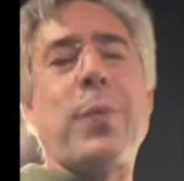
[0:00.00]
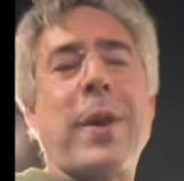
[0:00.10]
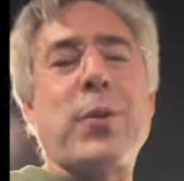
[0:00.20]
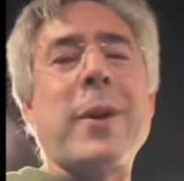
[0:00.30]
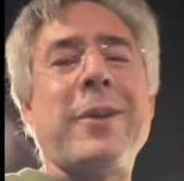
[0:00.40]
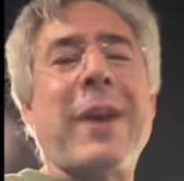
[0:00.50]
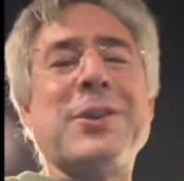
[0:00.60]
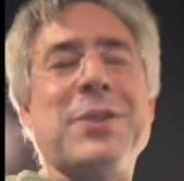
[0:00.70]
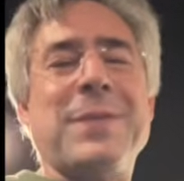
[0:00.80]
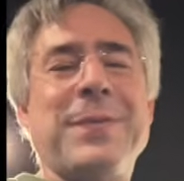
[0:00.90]
A quick
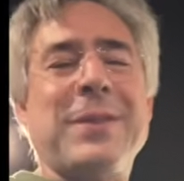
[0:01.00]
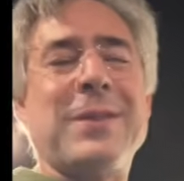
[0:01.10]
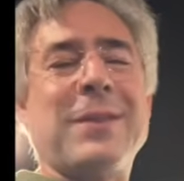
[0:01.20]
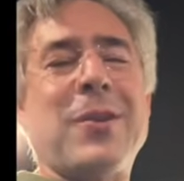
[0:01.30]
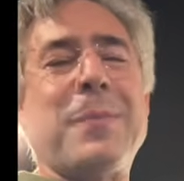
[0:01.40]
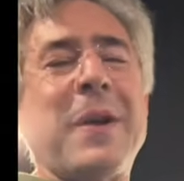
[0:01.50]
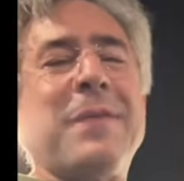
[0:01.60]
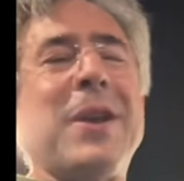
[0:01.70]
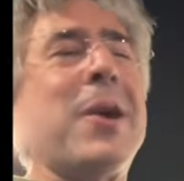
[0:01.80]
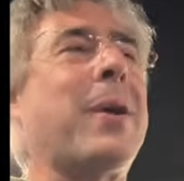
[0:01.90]
correction. On my
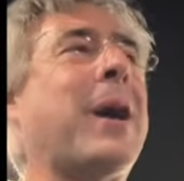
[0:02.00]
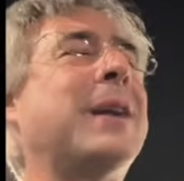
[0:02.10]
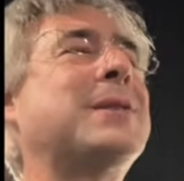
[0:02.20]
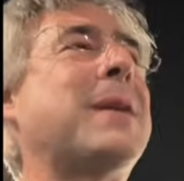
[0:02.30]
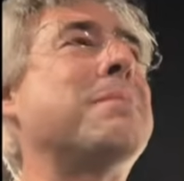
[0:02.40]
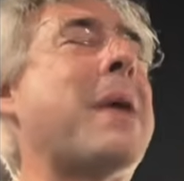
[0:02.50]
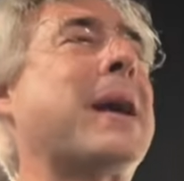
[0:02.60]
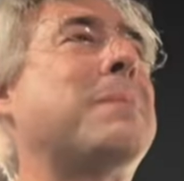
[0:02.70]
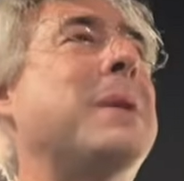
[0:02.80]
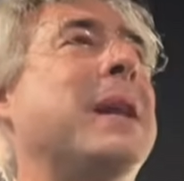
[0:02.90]
video, I said
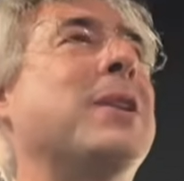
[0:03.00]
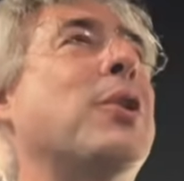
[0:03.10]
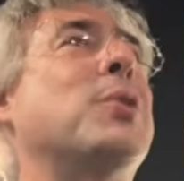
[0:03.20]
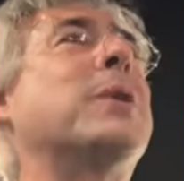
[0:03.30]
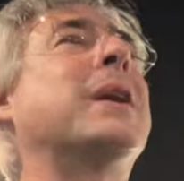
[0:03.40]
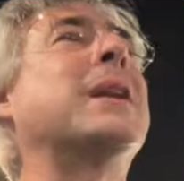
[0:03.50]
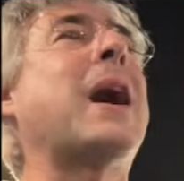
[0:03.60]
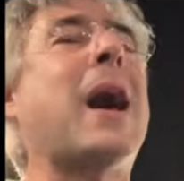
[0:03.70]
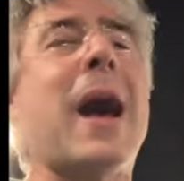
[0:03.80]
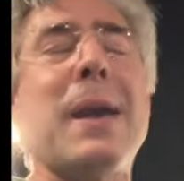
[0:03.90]
Mac Mini. No, you want to get an
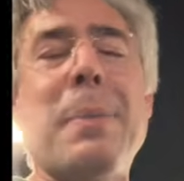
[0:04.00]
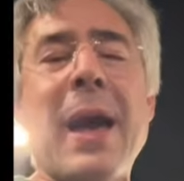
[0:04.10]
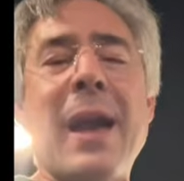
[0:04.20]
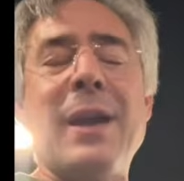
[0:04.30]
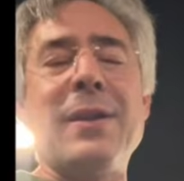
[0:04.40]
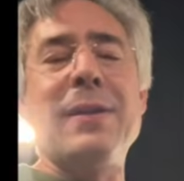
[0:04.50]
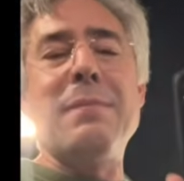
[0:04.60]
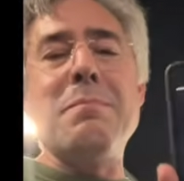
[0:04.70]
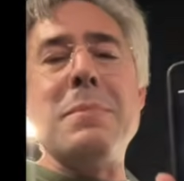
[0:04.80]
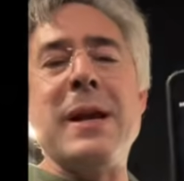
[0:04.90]
iPad
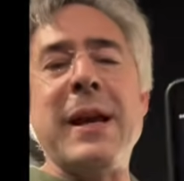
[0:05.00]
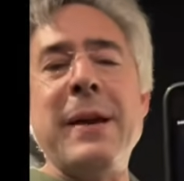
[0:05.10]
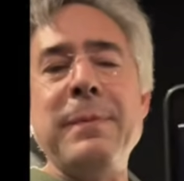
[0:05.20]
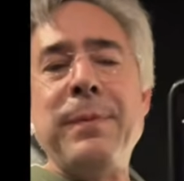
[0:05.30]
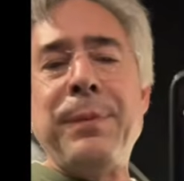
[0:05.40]
Mini.